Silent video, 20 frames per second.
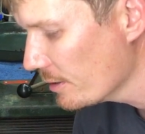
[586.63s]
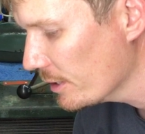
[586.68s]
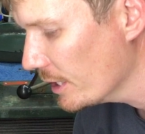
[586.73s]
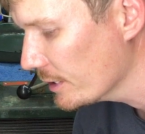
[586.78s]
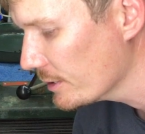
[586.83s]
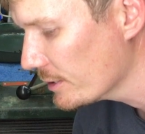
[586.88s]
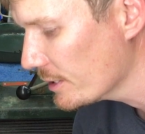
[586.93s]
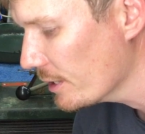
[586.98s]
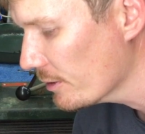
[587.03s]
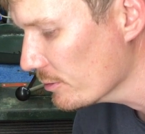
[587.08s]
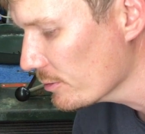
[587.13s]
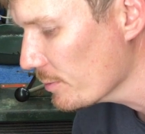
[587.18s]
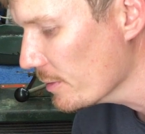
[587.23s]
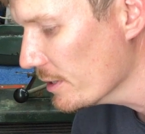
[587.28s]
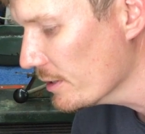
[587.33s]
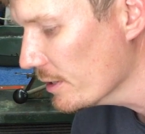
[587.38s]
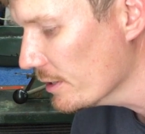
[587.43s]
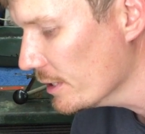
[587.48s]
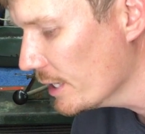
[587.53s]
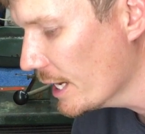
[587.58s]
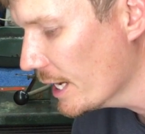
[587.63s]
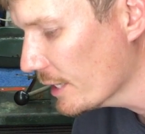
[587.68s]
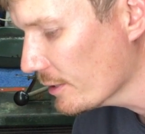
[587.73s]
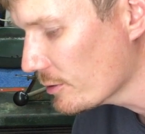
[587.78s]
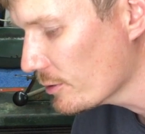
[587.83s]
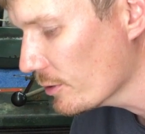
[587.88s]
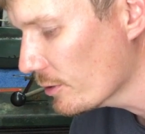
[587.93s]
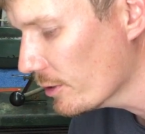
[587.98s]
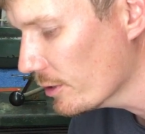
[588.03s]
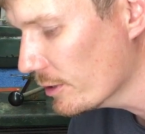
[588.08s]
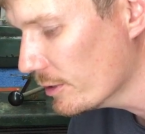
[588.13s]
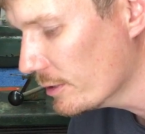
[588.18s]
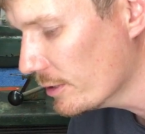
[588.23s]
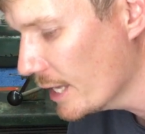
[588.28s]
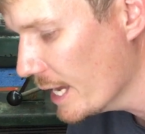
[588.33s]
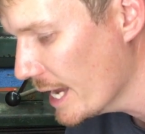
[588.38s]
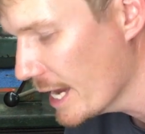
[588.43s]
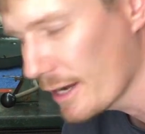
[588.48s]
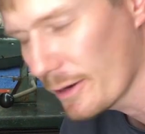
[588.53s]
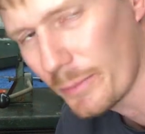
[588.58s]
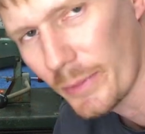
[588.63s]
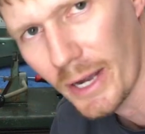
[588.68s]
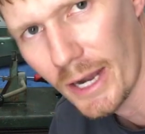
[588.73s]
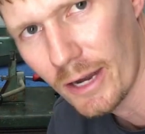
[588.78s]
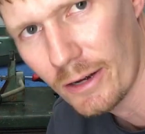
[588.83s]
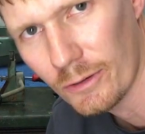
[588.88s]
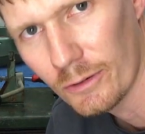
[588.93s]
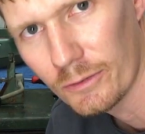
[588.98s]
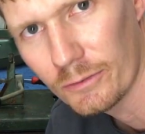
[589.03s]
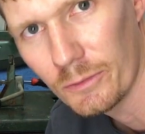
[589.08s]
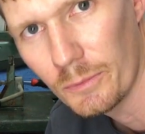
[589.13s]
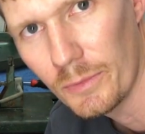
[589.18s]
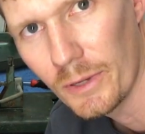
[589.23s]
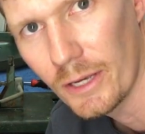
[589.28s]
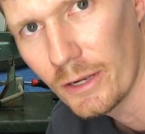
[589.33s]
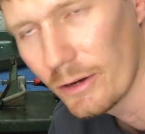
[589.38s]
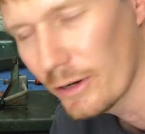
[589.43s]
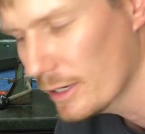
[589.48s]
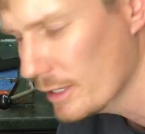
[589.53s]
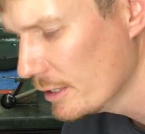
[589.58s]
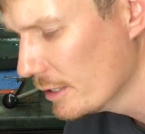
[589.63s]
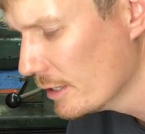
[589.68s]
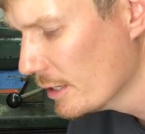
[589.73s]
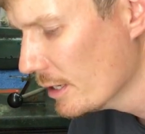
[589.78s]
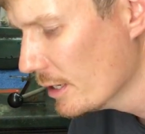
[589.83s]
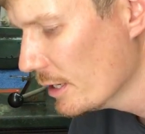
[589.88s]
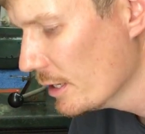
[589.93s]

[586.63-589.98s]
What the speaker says: that tells me that the outer part of the bearing